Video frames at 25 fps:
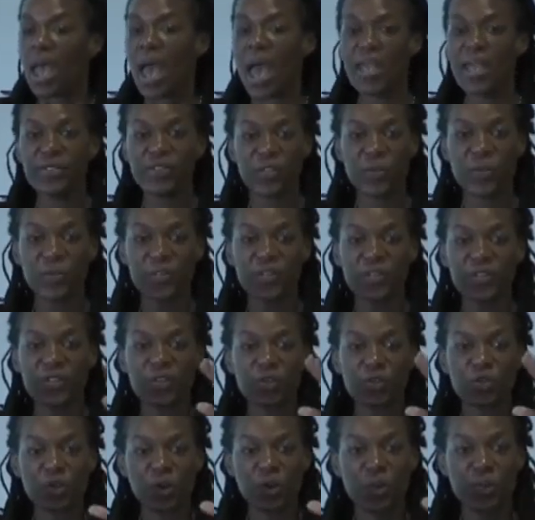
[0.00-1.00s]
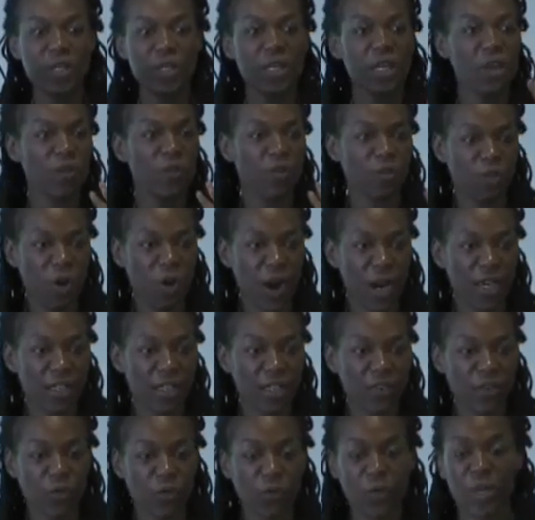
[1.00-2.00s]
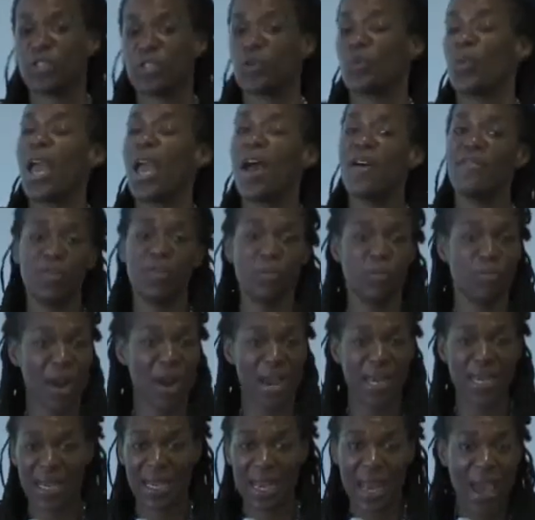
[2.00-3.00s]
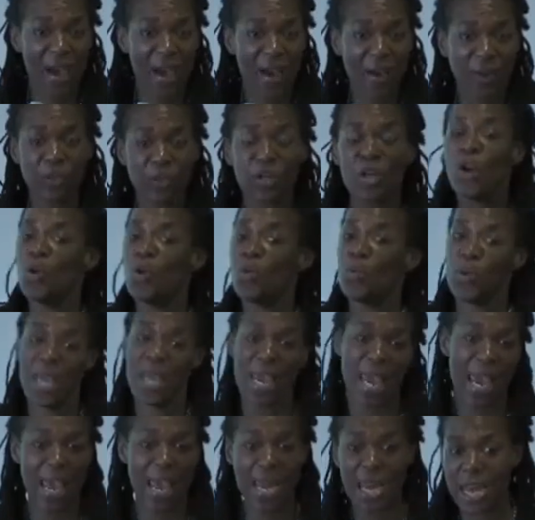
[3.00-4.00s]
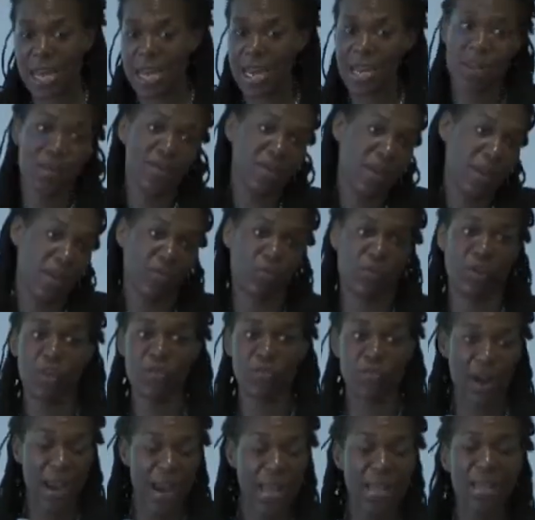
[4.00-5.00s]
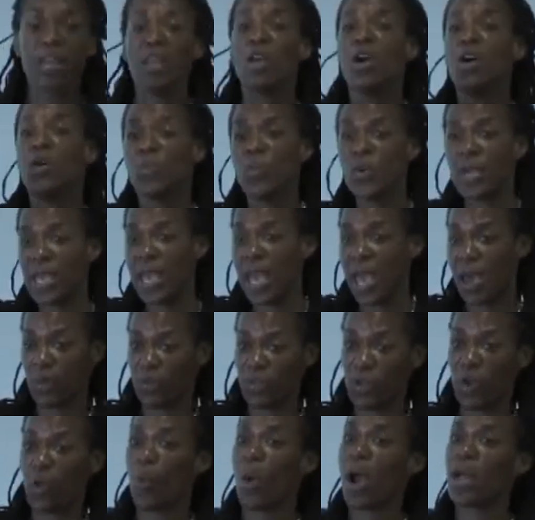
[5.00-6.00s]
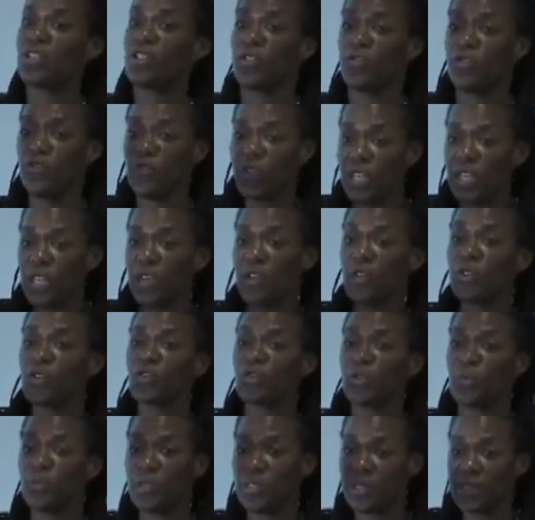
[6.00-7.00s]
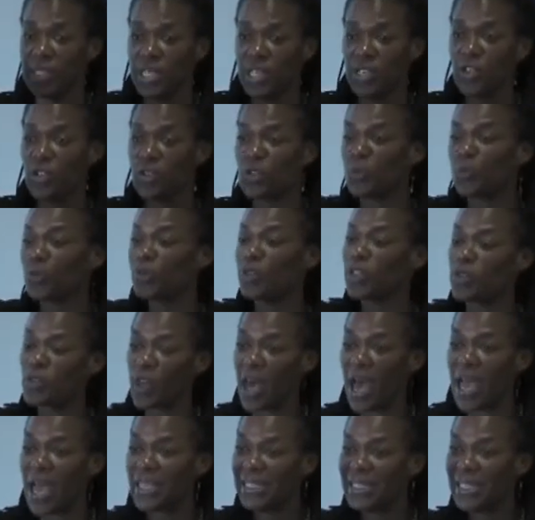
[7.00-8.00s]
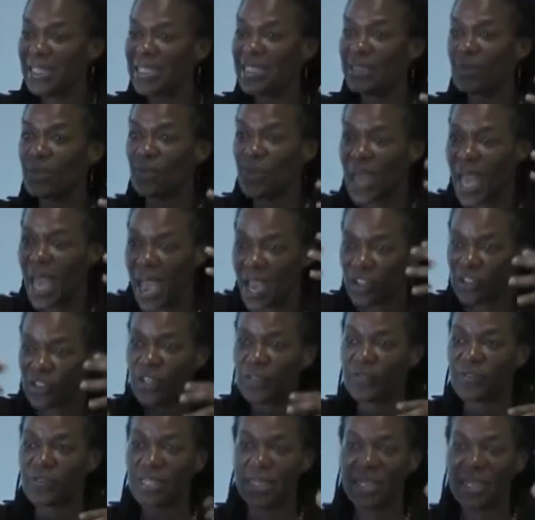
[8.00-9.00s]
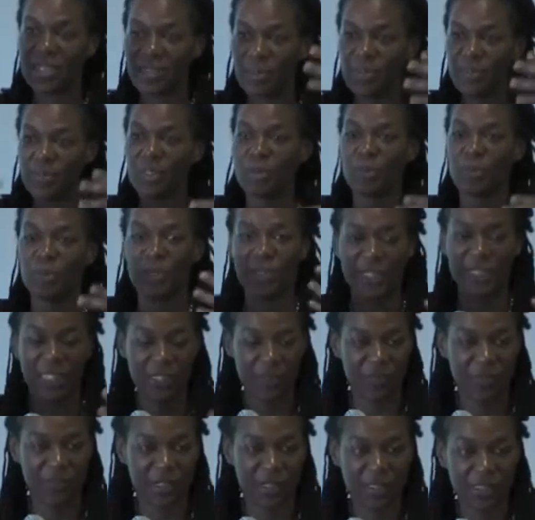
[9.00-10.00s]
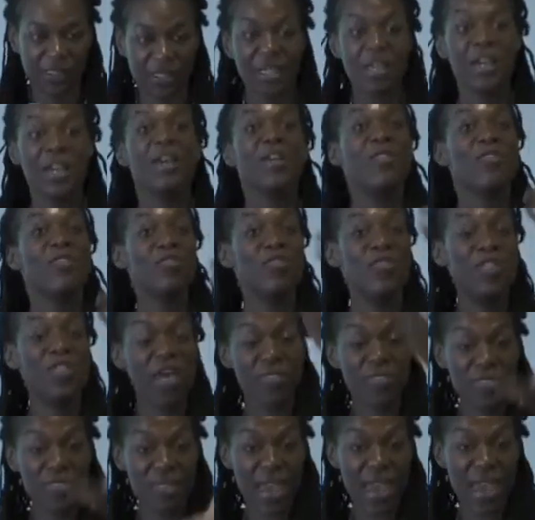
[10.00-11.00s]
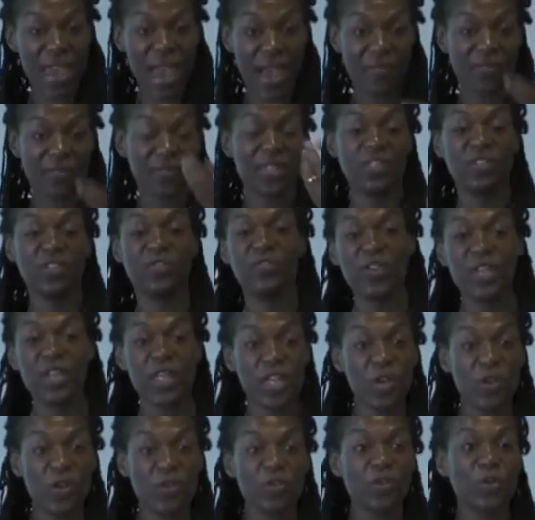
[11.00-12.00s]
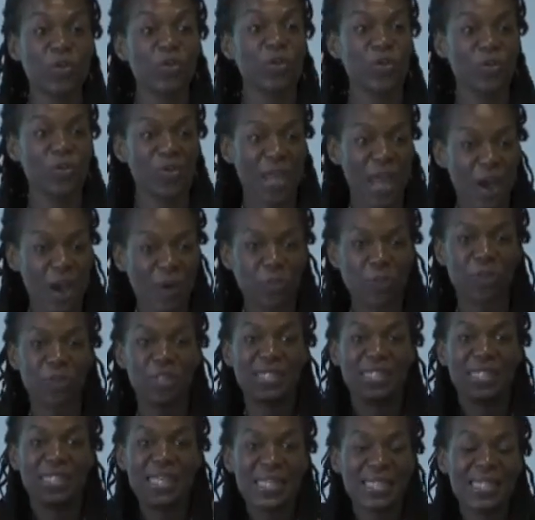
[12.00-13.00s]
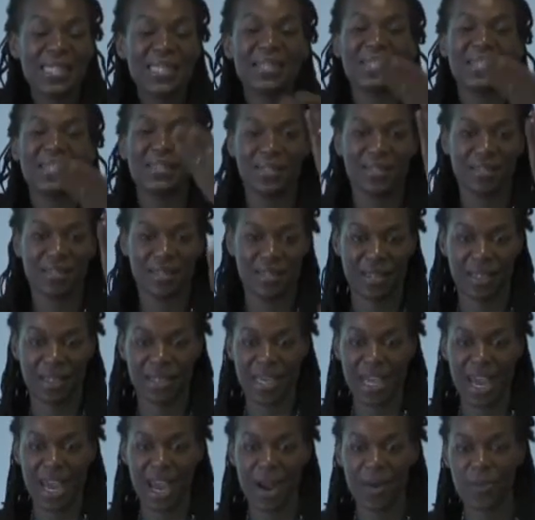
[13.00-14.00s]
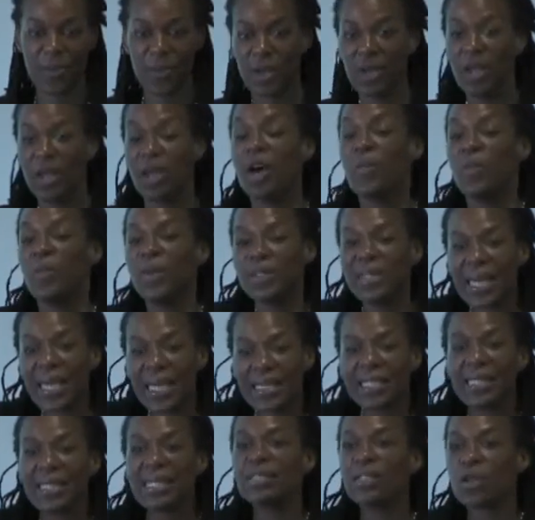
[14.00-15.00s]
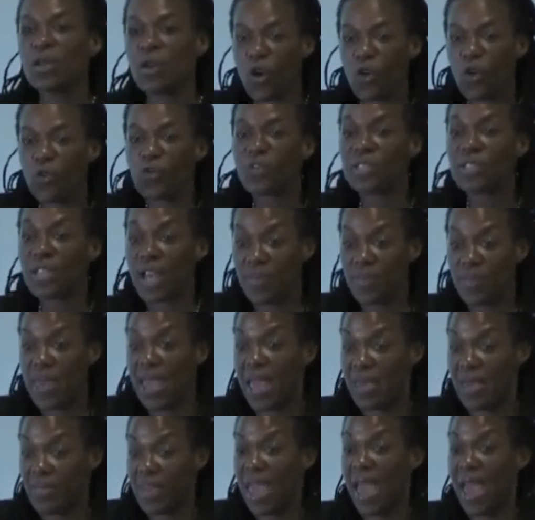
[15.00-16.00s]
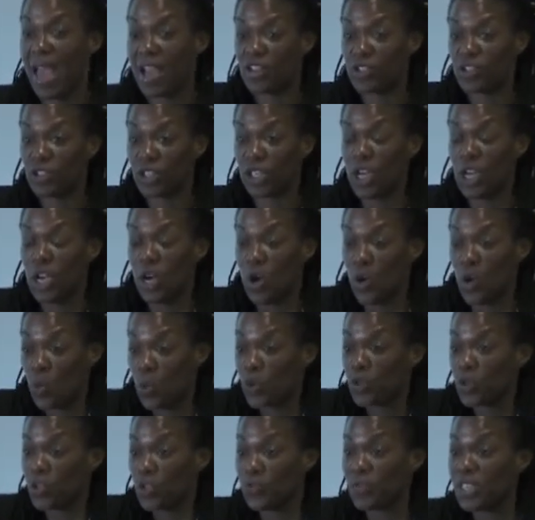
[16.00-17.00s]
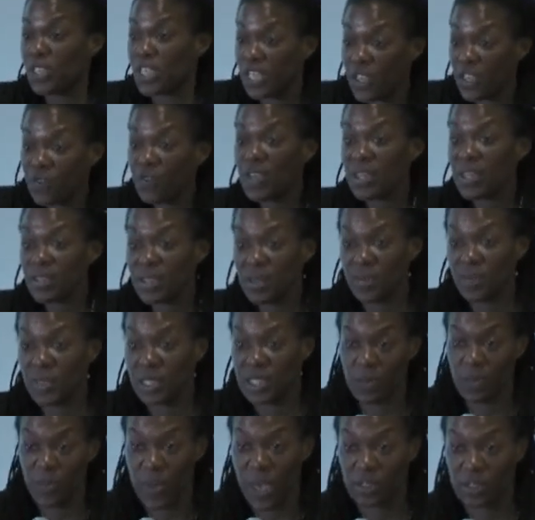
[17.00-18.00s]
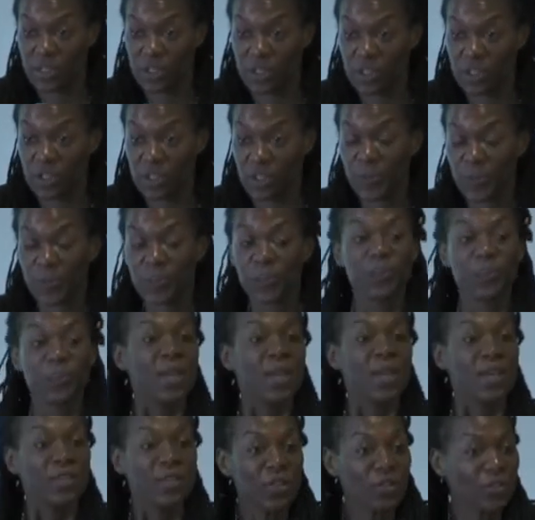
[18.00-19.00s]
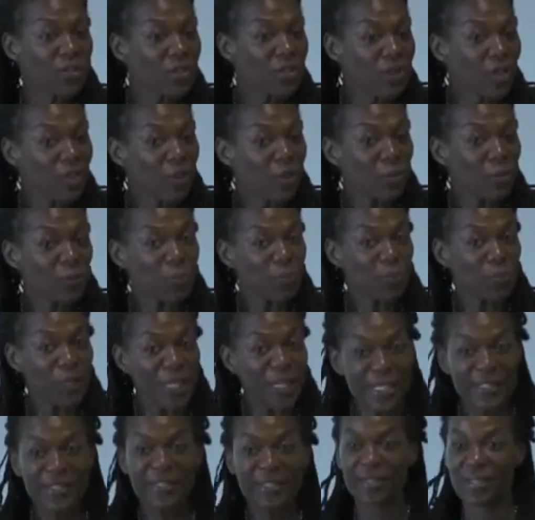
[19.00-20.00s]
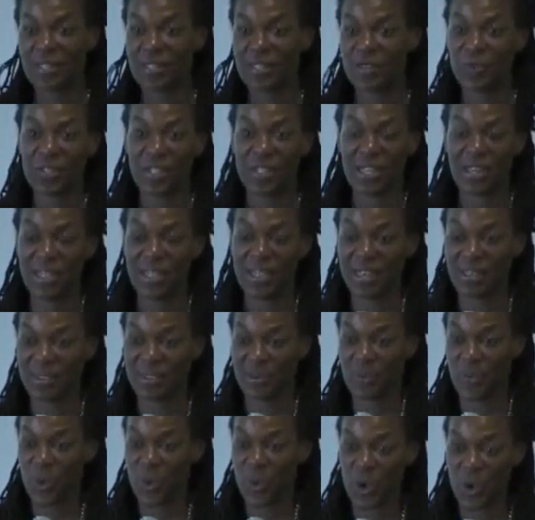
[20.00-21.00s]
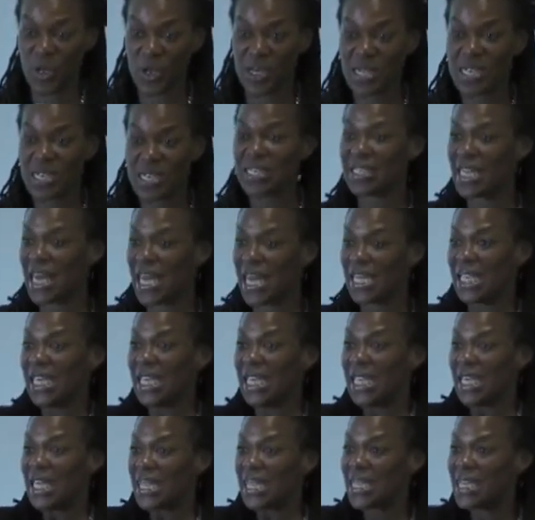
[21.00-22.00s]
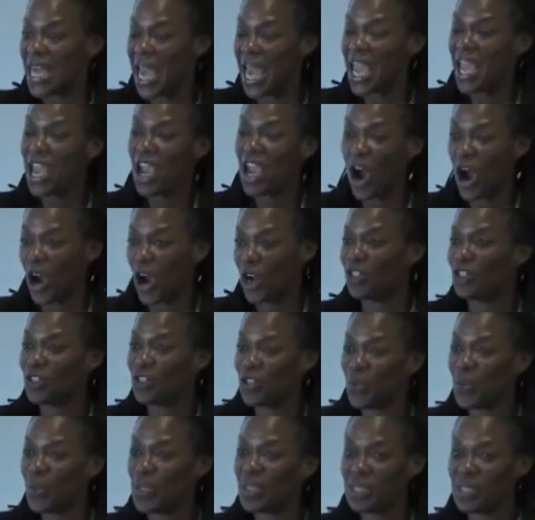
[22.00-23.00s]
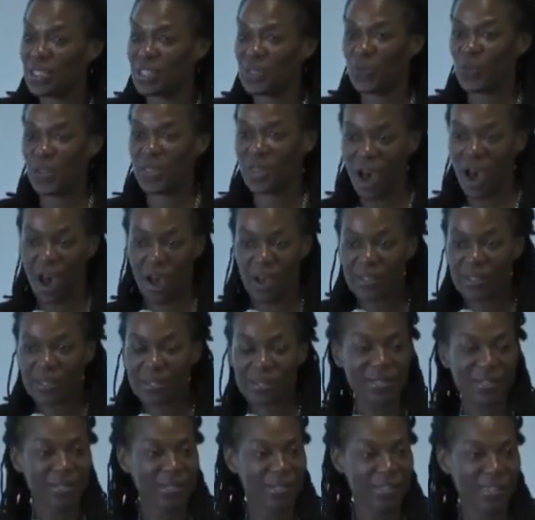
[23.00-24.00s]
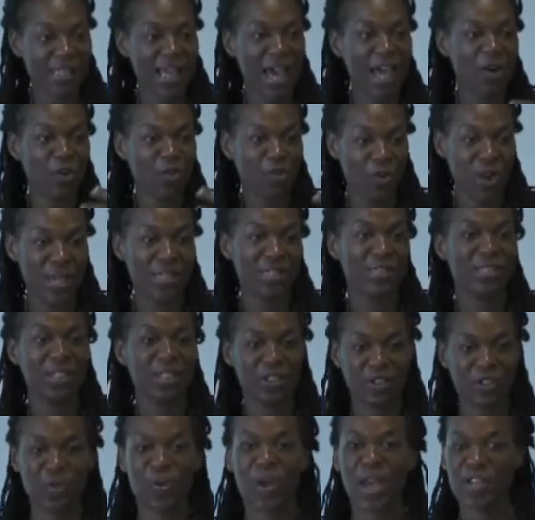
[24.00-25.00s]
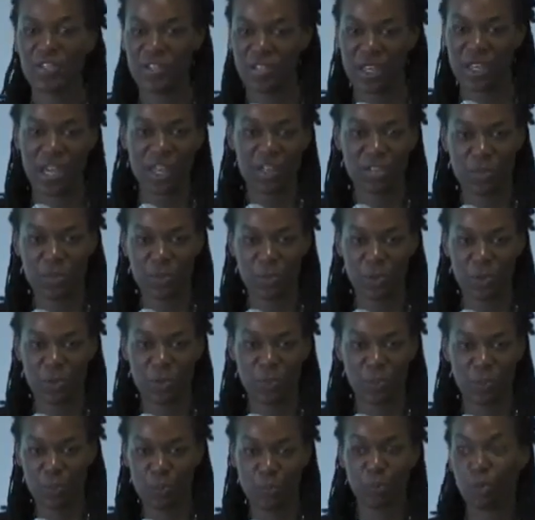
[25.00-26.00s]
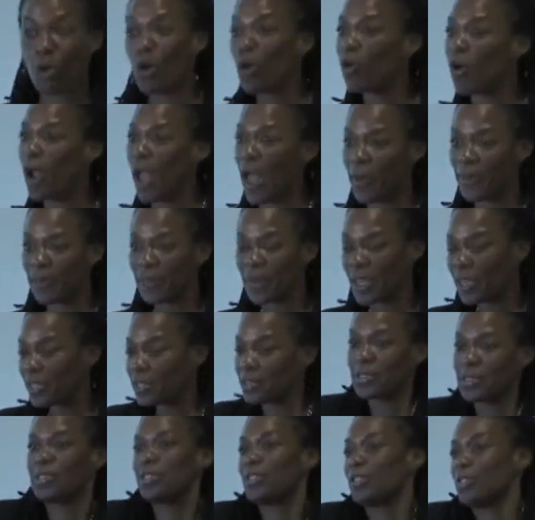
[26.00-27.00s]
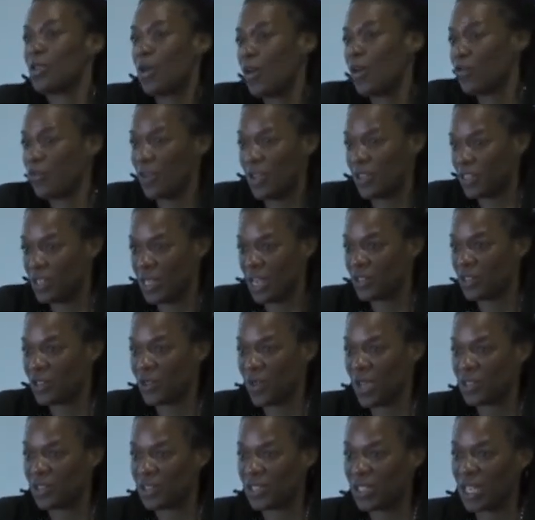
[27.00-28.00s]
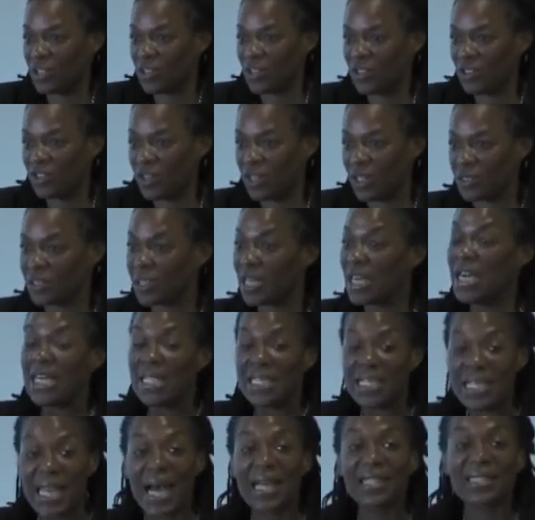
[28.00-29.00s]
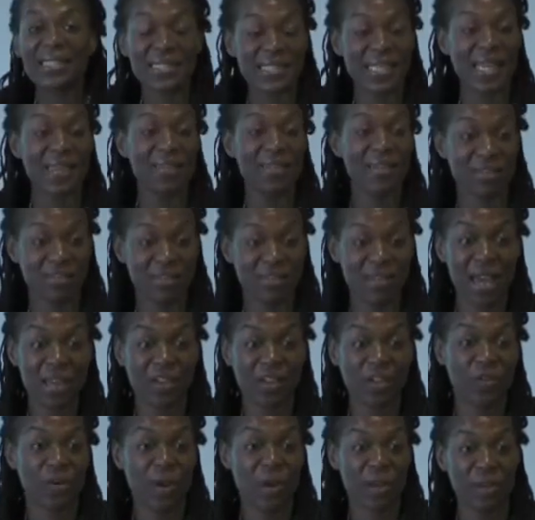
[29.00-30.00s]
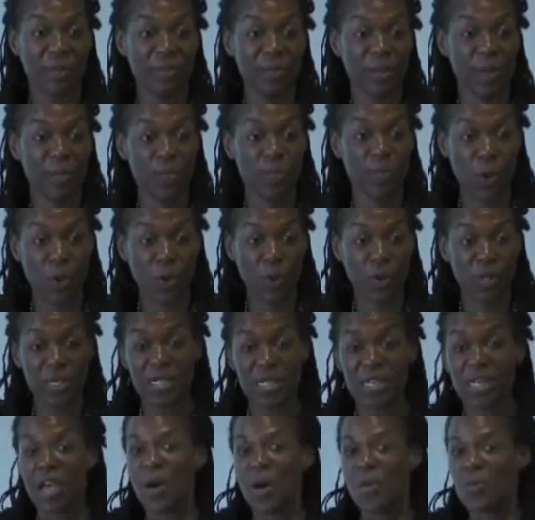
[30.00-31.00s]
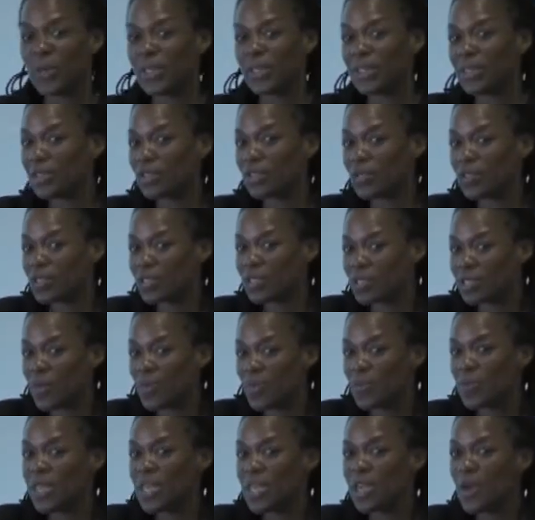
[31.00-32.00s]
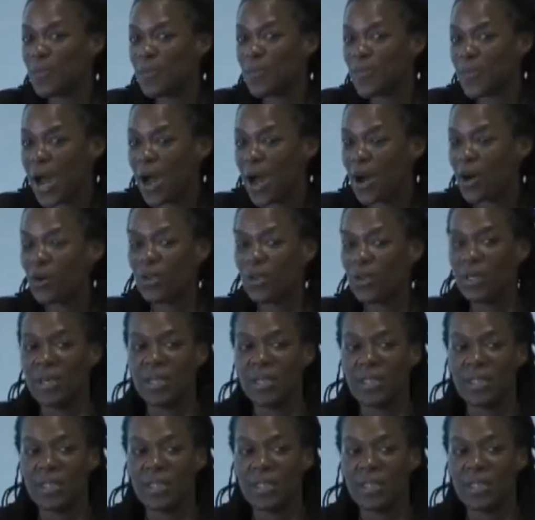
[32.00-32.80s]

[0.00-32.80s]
And so this is scripted in a variety of different ways. So we have them write it out, we edit it, they rewrite it. We they're watching videos from seniors. So the idea is that we actually have to get them to believe this. Then they have these videos, so they're now presenting this into the camera. But the idea is that over time, they, they actually were sort of giving them this message. There's another piece to this which I think is important is that they are doing this with us. This is not a residential education program because this is all residential education does. Not to say that it's not incredibly important, but there's something about